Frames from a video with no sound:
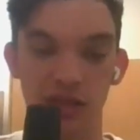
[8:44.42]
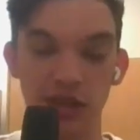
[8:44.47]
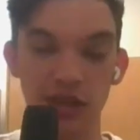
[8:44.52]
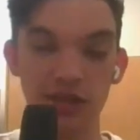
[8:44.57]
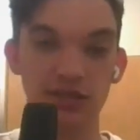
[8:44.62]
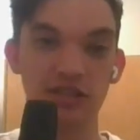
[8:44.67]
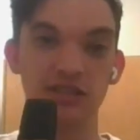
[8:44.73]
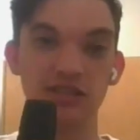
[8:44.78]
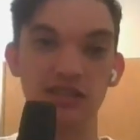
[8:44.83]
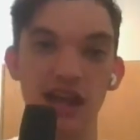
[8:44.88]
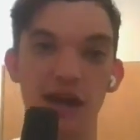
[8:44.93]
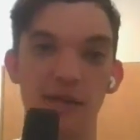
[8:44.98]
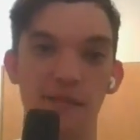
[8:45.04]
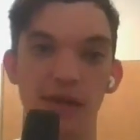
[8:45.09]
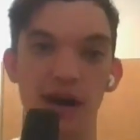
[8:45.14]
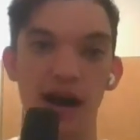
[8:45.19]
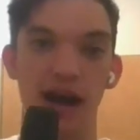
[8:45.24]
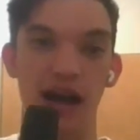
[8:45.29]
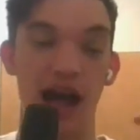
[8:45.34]
This is
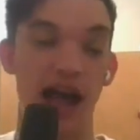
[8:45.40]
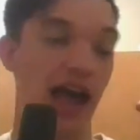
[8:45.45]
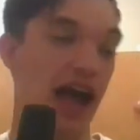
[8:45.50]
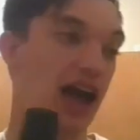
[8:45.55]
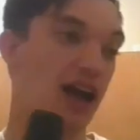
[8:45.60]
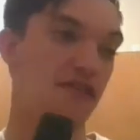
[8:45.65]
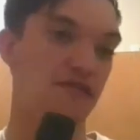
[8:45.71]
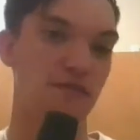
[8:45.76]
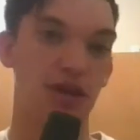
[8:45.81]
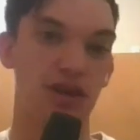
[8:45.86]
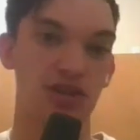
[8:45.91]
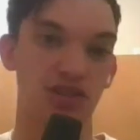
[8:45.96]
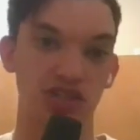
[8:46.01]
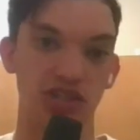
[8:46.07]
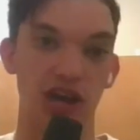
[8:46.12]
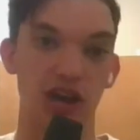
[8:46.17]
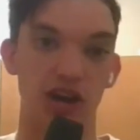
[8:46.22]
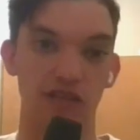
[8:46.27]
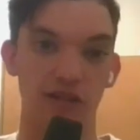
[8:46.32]
not mine. I have my
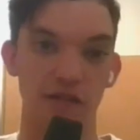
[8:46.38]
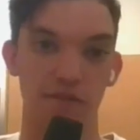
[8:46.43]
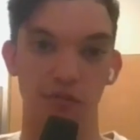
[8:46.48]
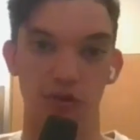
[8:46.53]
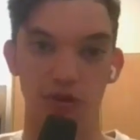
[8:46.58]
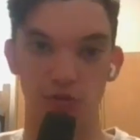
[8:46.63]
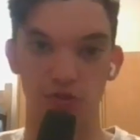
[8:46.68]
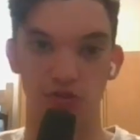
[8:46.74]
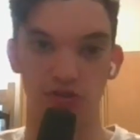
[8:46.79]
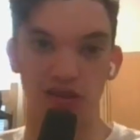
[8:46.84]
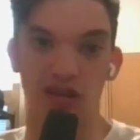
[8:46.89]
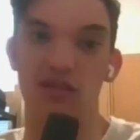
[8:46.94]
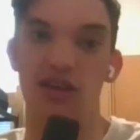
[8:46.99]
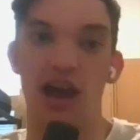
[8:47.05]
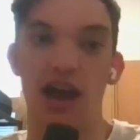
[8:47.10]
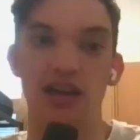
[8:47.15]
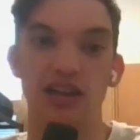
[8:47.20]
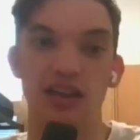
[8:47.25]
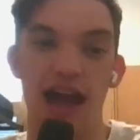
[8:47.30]
scouting reports, which is
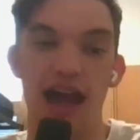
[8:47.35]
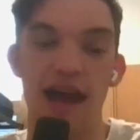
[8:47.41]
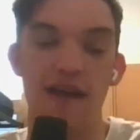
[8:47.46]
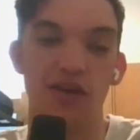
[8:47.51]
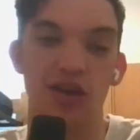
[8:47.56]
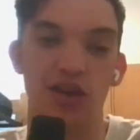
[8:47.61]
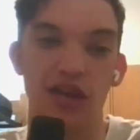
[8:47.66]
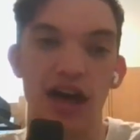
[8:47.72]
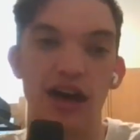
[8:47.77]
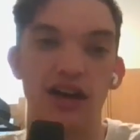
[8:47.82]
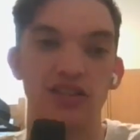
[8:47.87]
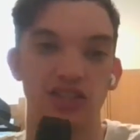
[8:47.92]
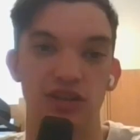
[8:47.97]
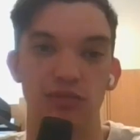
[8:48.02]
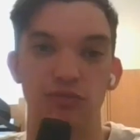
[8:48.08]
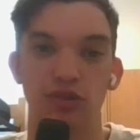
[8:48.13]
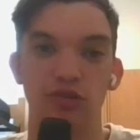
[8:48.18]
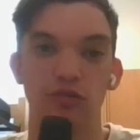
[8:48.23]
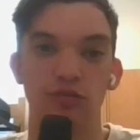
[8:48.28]
I have a lot of
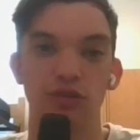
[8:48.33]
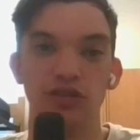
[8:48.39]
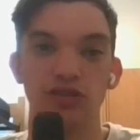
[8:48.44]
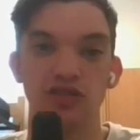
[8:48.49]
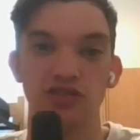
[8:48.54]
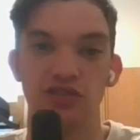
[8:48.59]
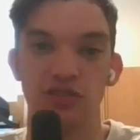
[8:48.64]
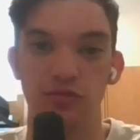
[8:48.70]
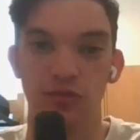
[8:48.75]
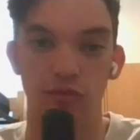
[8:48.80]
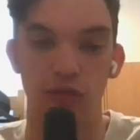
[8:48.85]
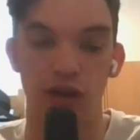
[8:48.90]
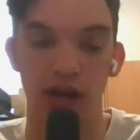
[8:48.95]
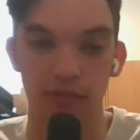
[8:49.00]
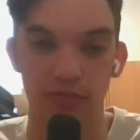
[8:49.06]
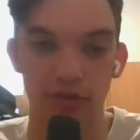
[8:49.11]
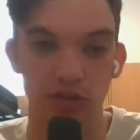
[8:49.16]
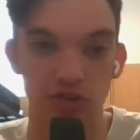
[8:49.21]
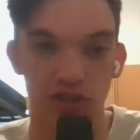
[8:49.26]
similar ones to the
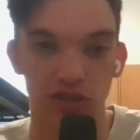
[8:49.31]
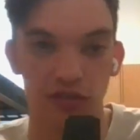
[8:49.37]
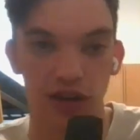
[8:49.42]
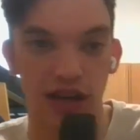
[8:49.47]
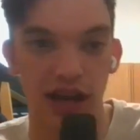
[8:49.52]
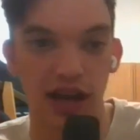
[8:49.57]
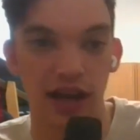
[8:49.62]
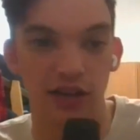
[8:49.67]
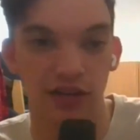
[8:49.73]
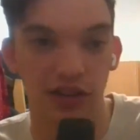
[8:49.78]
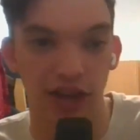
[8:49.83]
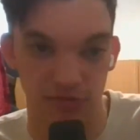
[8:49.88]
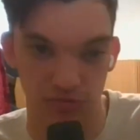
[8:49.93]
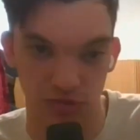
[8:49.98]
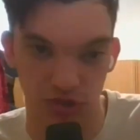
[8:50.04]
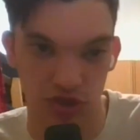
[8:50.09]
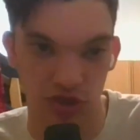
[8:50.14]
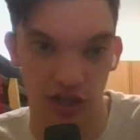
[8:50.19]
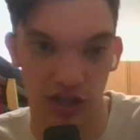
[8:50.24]
one I'm using right now.
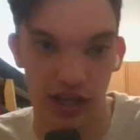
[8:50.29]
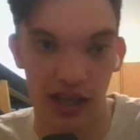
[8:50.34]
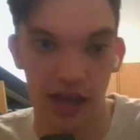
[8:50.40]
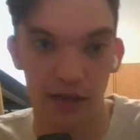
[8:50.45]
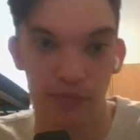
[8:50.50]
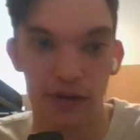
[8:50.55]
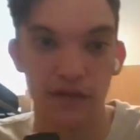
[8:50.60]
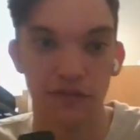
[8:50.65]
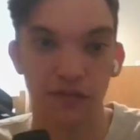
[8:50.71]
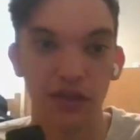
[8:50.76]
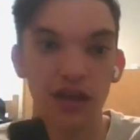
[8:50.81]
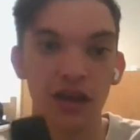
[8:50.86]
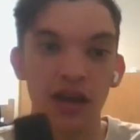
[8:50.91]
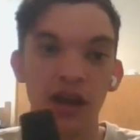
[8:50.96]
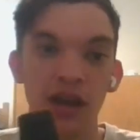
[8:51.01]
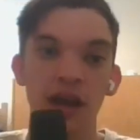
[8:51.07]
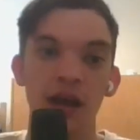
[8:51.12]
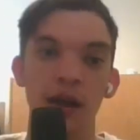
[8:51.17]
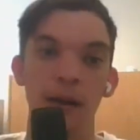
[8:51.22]
I'm just looking at
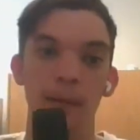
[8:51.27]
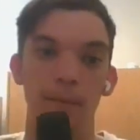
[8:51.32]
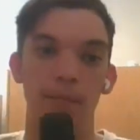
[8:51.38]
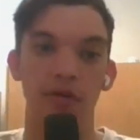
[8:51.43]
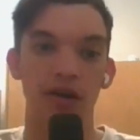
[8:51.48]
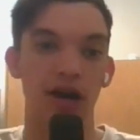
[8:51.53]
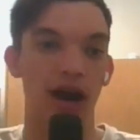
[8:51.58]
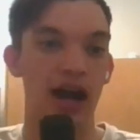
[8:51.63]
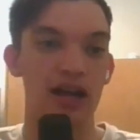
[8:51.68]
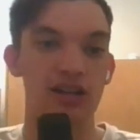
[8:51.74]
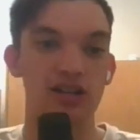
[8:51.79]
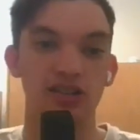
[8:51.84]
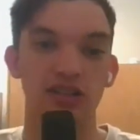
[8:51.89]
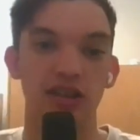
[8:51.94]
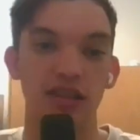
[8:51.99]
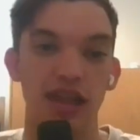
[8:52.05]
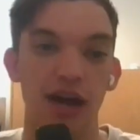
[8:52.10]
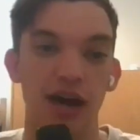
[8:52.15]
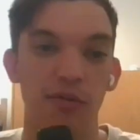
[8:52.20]
briefly. But I
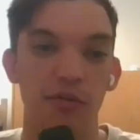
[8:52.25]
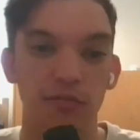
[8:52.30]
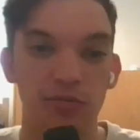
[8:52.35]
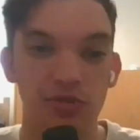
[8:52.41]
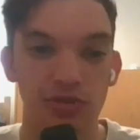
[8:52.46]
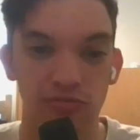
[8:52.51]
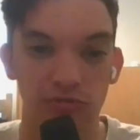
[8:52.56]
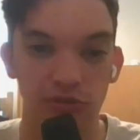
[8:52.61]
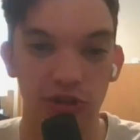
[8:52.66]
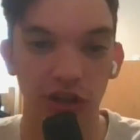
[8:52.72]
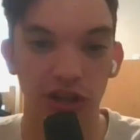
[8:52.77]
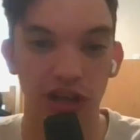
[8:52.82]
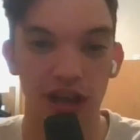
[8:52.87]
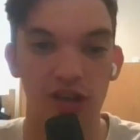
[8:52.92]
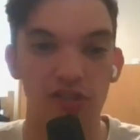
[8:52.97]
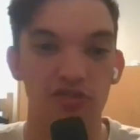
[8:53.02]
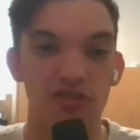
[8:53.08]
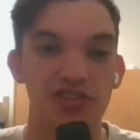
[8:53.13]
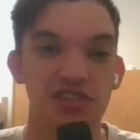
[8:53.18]
just thought that one was
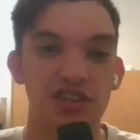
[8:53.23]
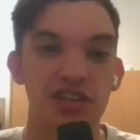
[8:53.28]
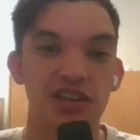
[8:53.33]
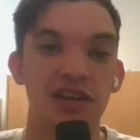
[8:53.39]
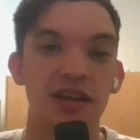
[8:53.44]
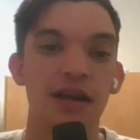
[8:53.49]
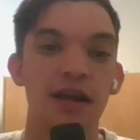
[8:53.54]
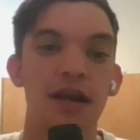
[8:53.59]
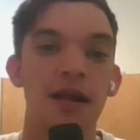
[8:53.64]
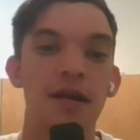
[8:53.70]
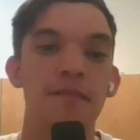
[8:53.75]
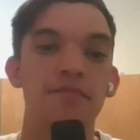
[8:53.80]
really interesting.